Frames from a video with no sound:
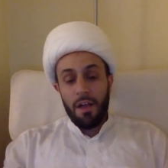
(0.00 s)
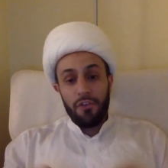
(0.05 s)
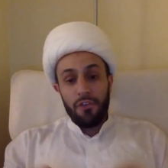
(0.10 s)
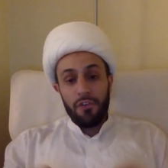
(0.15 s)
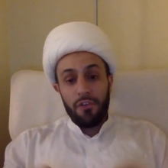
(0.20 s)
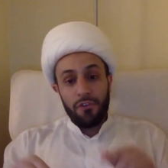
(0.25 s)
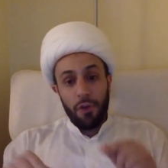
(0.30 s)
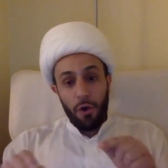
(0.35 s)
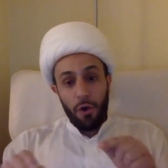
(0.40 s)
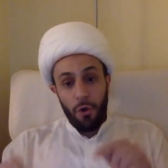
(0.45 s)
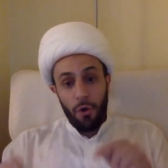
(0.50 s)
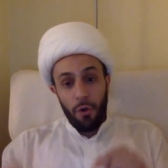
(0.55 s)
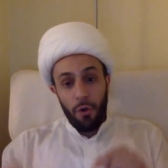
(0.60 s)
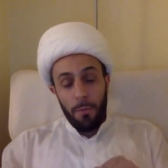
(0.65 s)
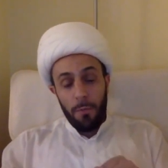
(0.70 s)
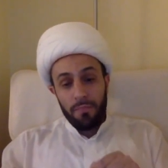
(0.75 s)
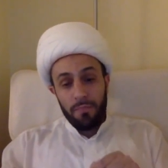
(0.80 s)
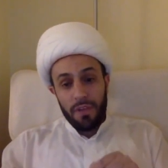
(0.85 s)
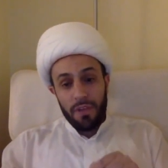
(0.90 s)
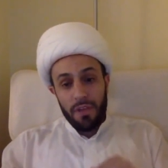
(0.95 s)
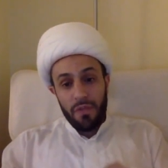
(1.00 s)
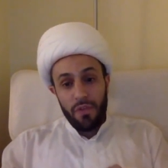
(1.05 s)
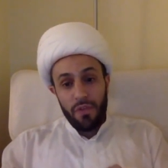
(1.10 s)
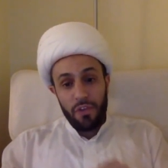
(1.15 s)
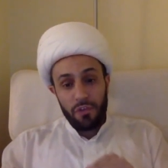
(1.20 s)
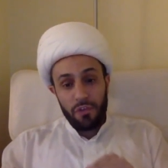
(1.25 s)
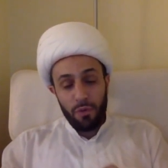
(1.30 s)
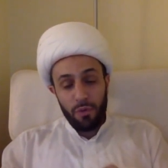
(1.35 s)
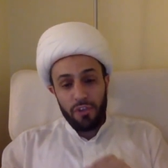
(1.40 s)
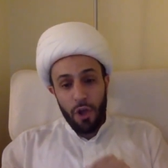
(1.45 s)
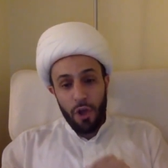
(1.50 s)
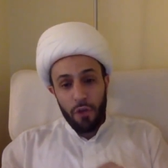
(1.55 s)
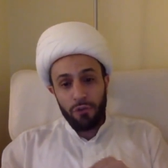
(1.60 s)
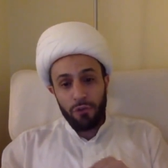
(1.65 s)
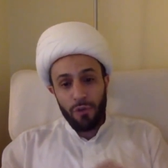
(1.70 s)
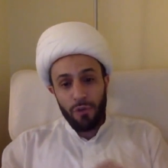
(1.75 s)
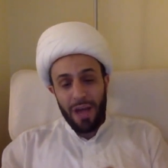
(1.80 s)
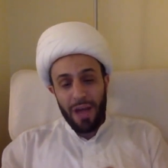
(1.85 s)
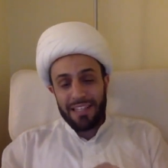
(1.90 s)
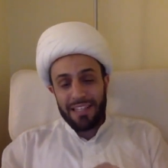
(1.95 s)
So this was
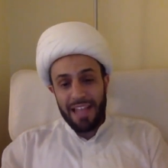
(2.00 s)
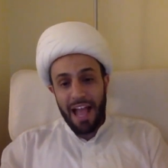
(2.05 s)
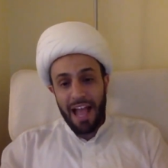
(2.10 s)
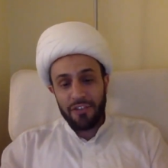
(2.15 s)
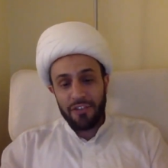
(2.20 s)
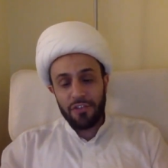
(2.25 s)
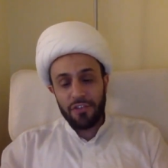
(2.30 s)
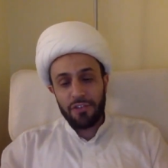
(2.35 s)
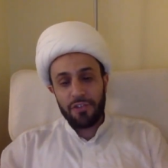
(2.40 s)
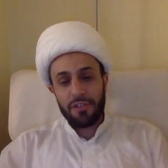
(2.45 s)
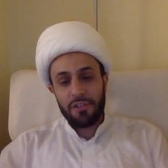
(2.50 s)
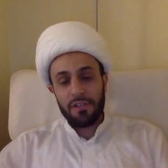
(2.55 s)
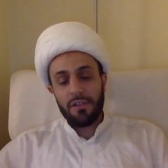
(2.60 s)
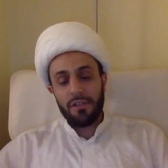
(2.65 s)
also a test